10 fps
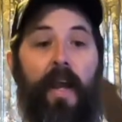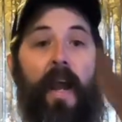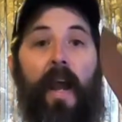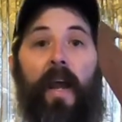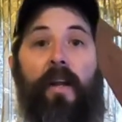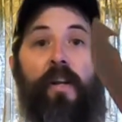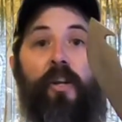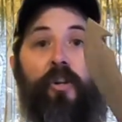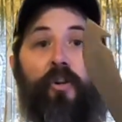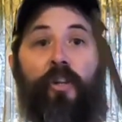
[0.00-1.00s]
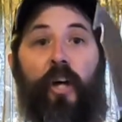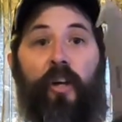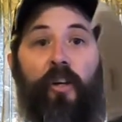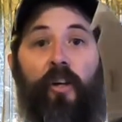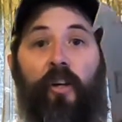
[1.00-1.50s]
and your
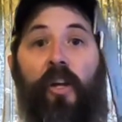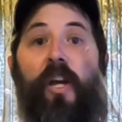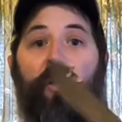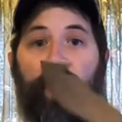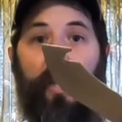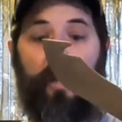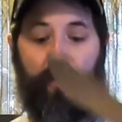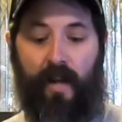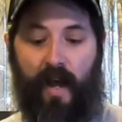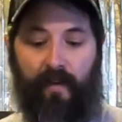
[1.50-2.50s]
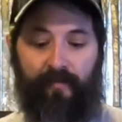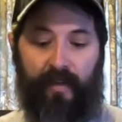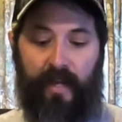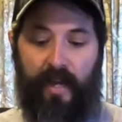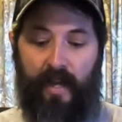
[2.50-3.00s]
gut hook skinner knife.
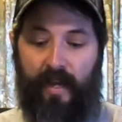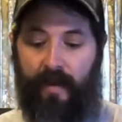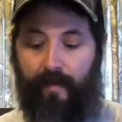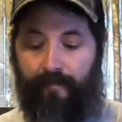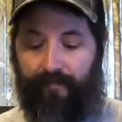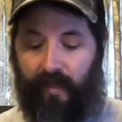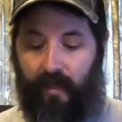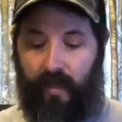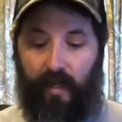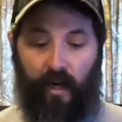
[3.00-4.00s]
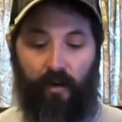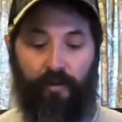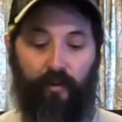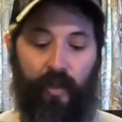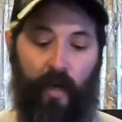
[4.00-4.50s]
It
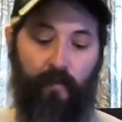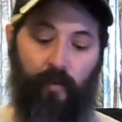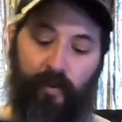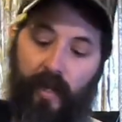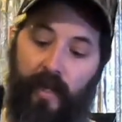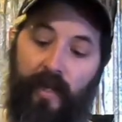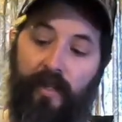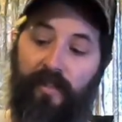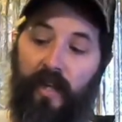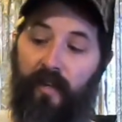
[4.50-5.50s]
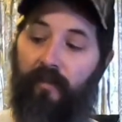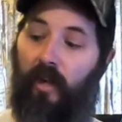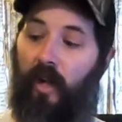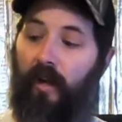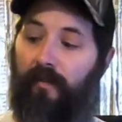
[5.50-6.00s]
also comes with a set of
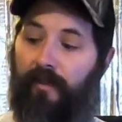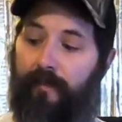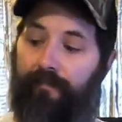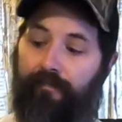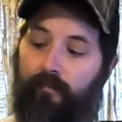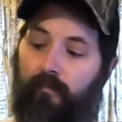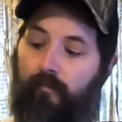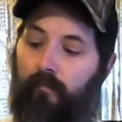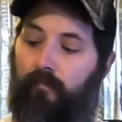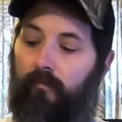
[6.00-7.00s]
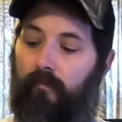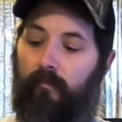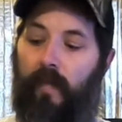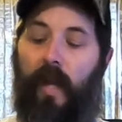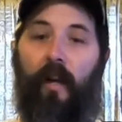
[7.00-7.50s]
gloves
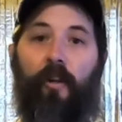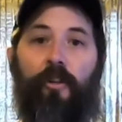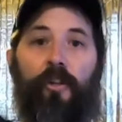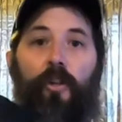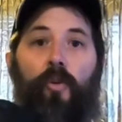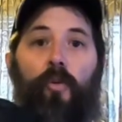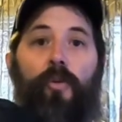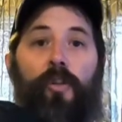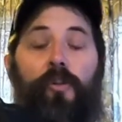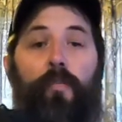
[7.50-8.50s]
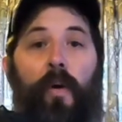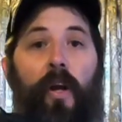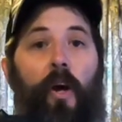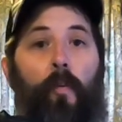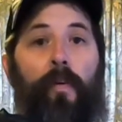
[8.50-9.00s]
and a little tool to
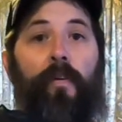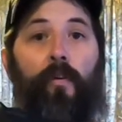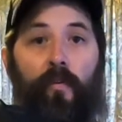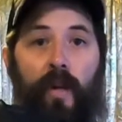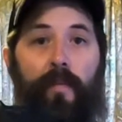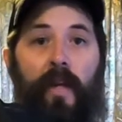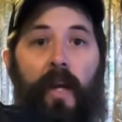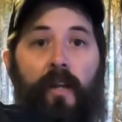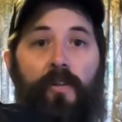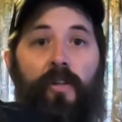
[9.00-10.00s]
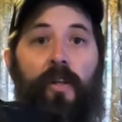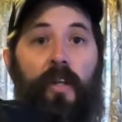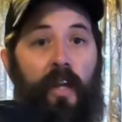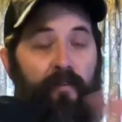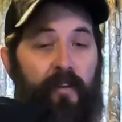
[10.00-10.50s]
spread open the rib cage
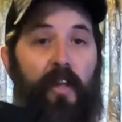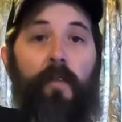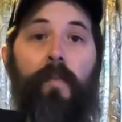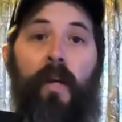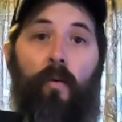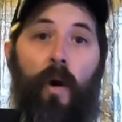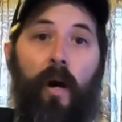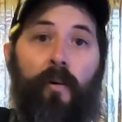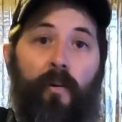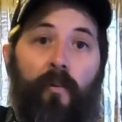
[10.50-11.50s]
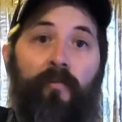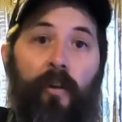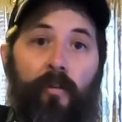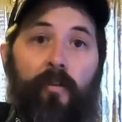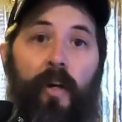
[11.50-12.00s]
if needed be while you're
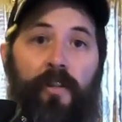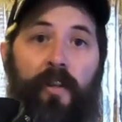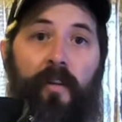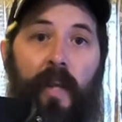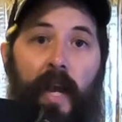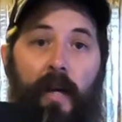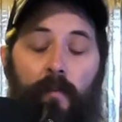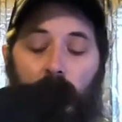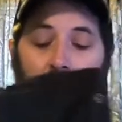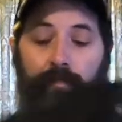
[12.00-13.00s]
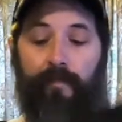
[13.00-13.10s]
field dressing the animal.